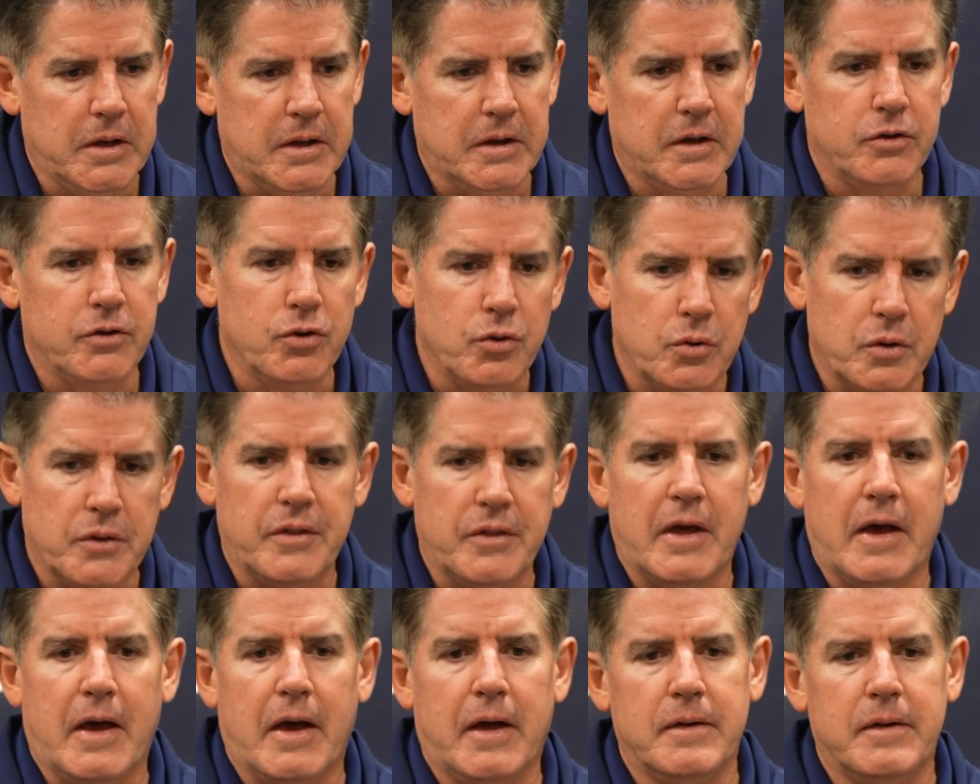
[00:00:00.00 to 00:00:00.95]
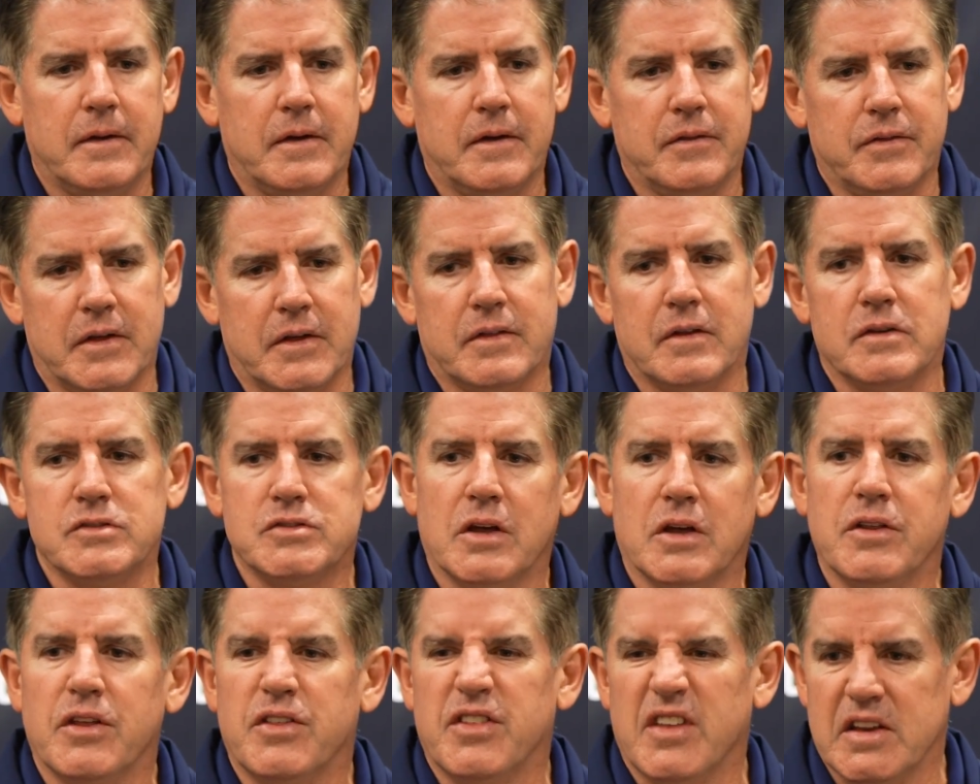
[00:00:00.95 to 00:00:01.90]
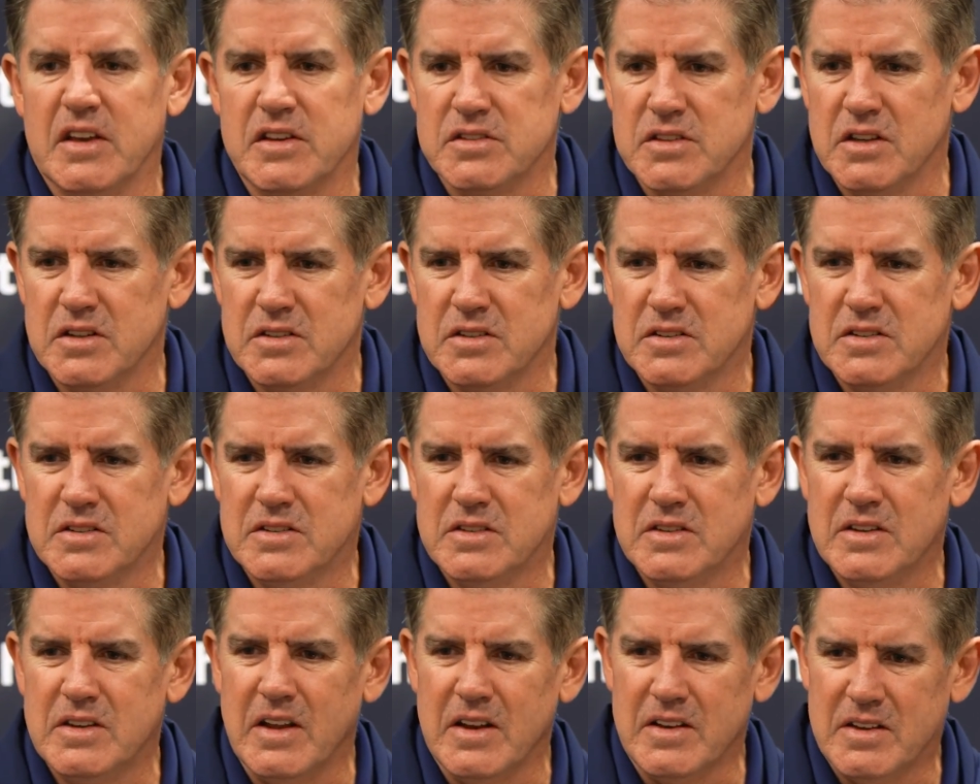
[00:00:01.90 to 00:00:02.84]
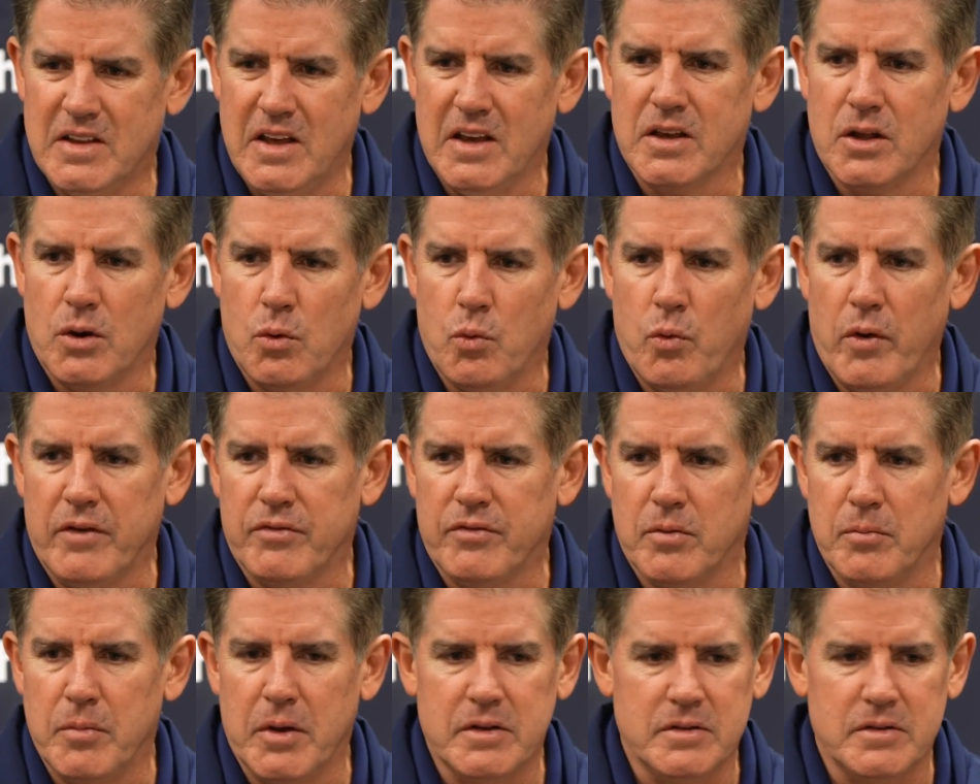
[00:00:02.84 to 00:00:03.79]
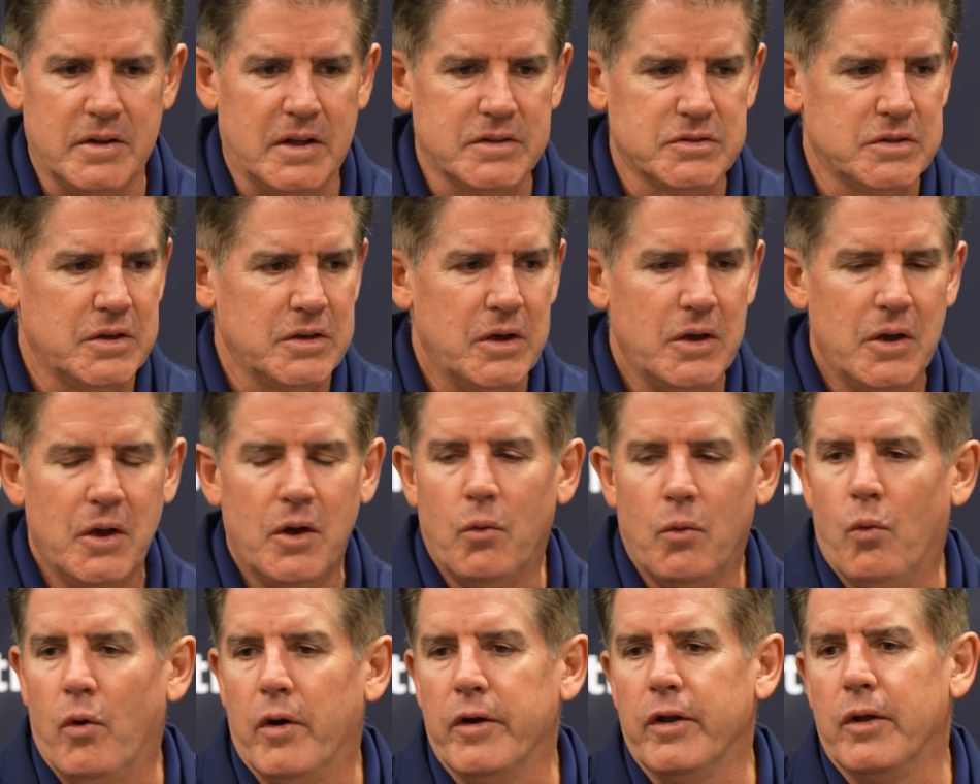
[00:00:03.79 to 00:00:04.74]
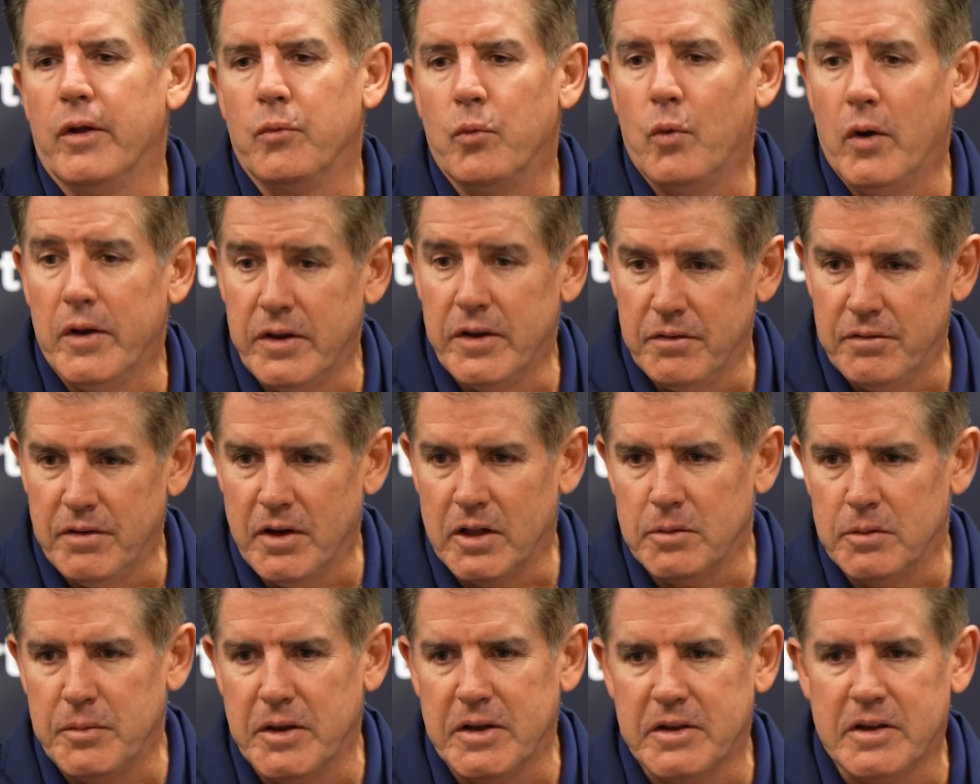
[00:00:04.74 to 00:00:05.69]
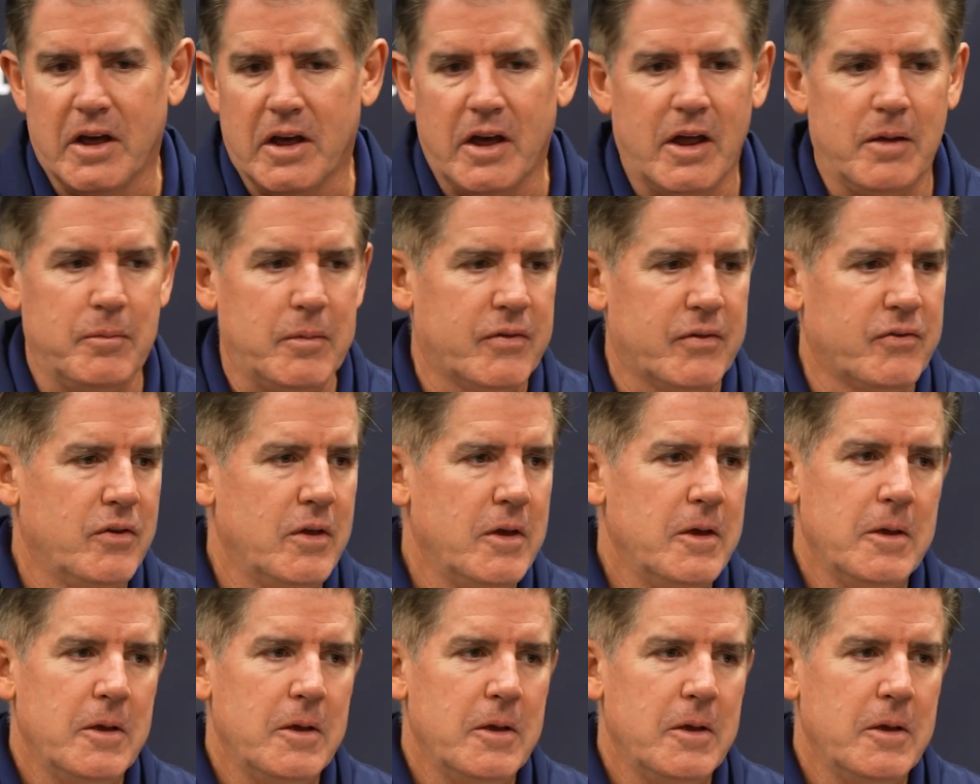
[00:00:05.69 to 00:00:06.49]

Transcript: And doing that, I think there's other things that get taken away from it, and that's one-on-one development time. It's